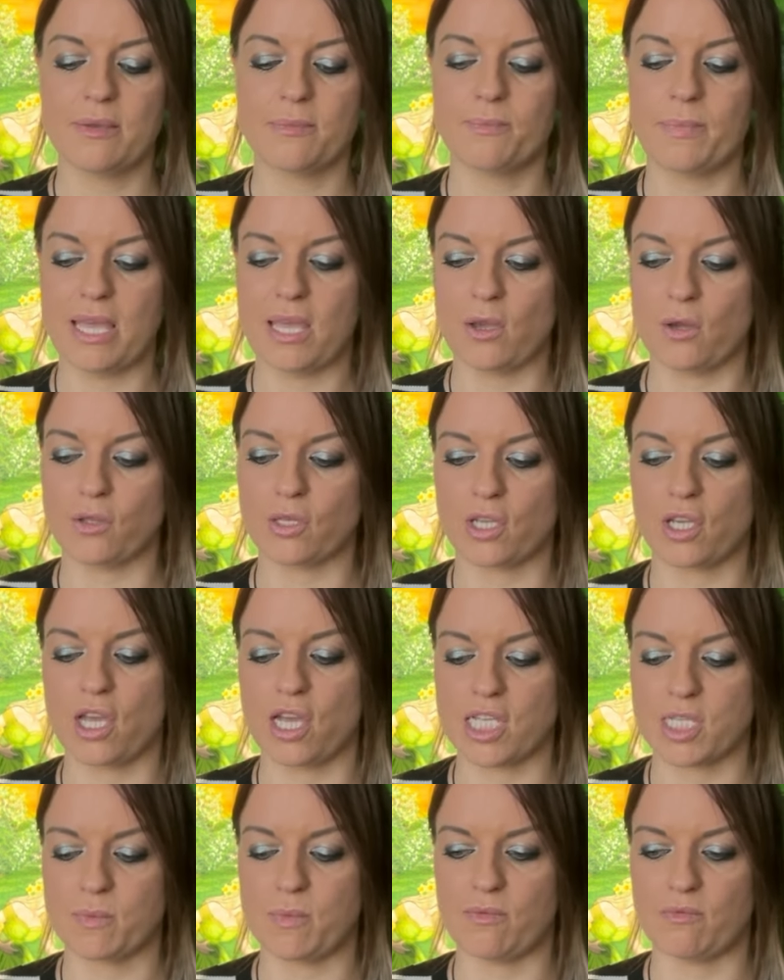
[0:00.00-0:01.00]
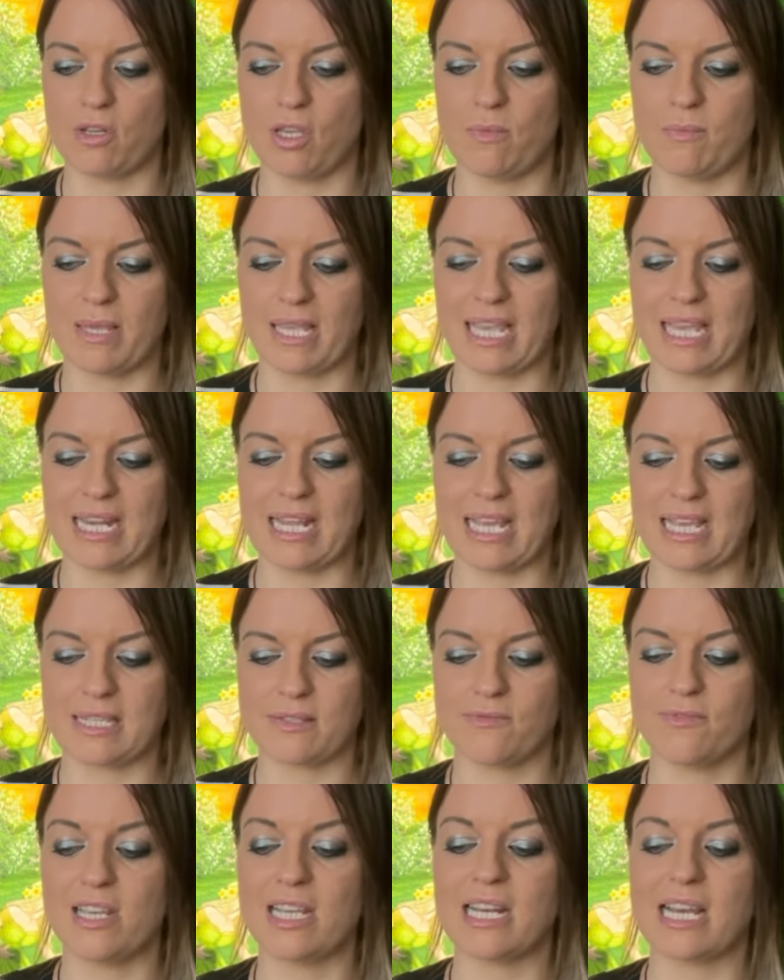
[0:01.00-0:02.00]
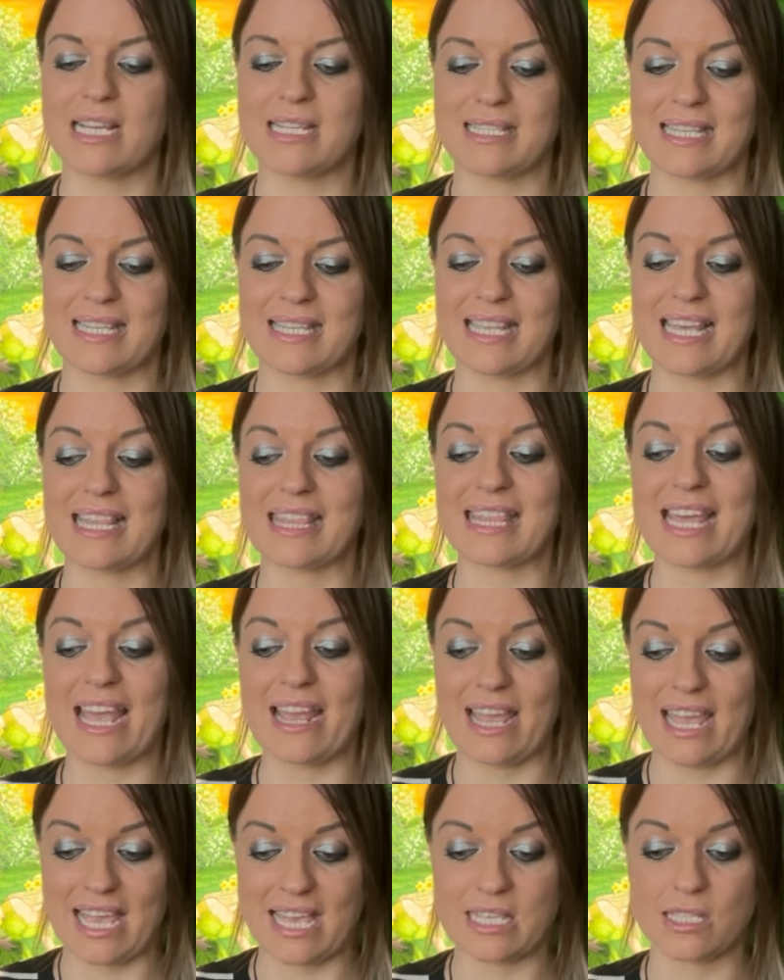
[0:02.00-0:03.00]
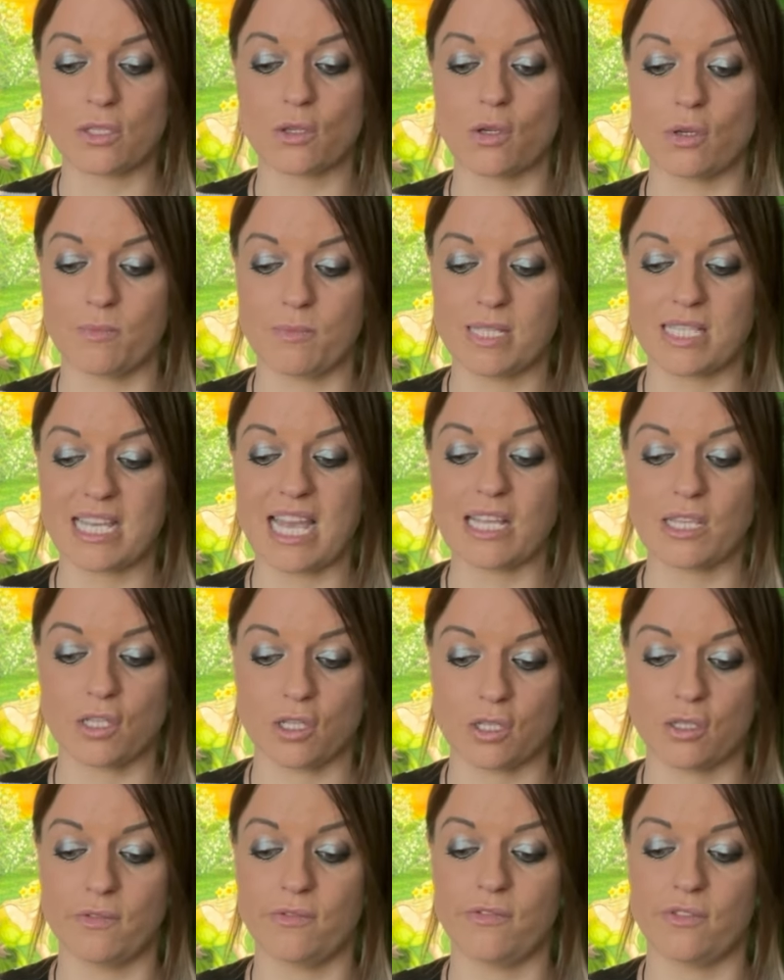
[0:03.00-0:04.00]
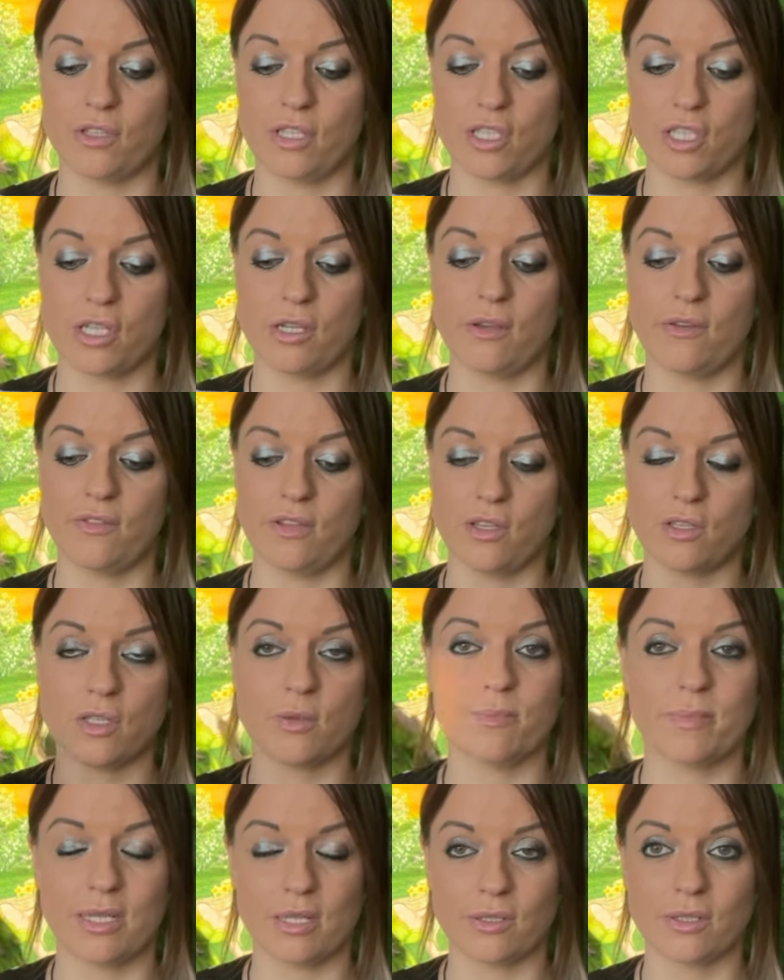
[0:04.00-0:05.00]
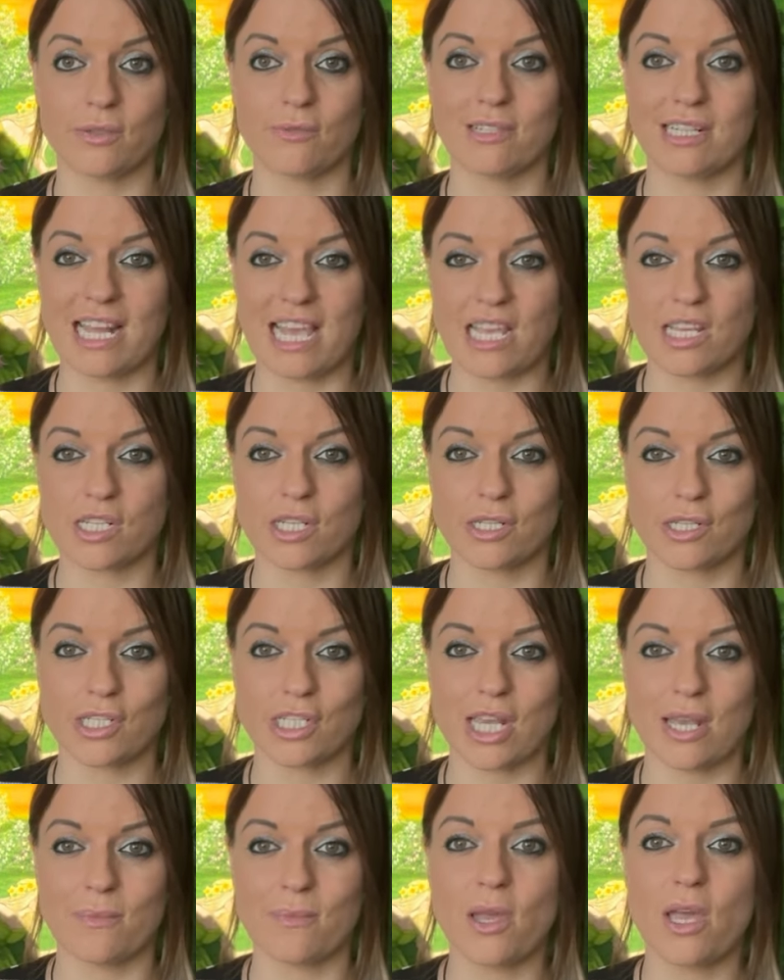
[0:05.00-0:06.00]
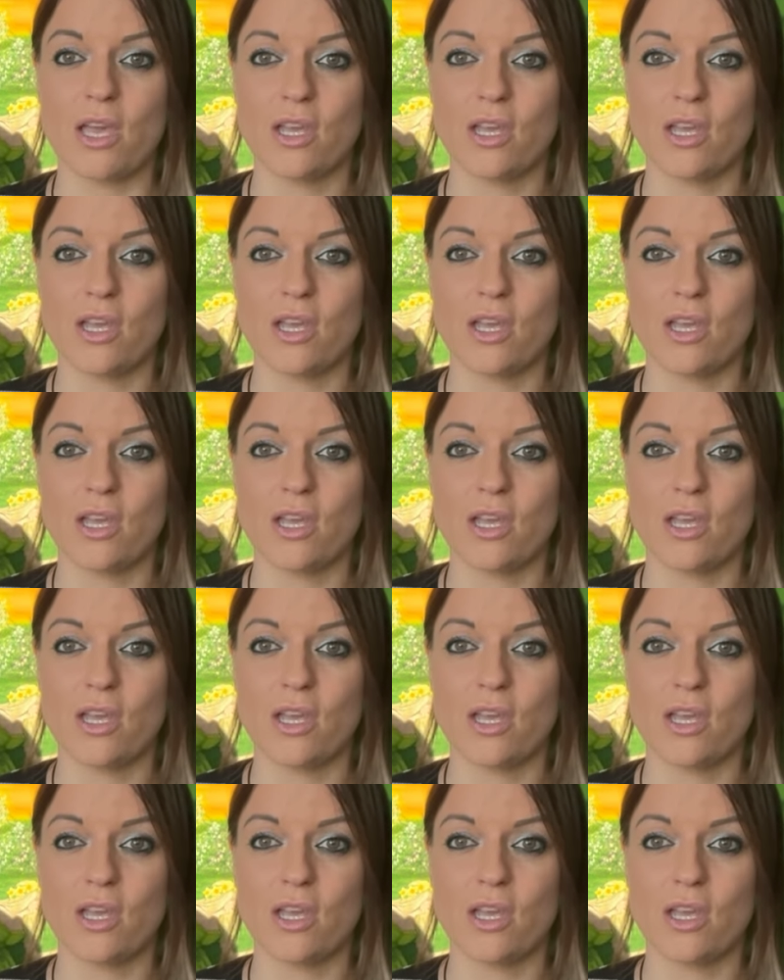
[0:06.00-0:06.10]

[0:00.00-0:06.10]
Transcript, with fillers: being on the cusp of new beginnings, realizing that there is good potential for the two of you to build a relationship,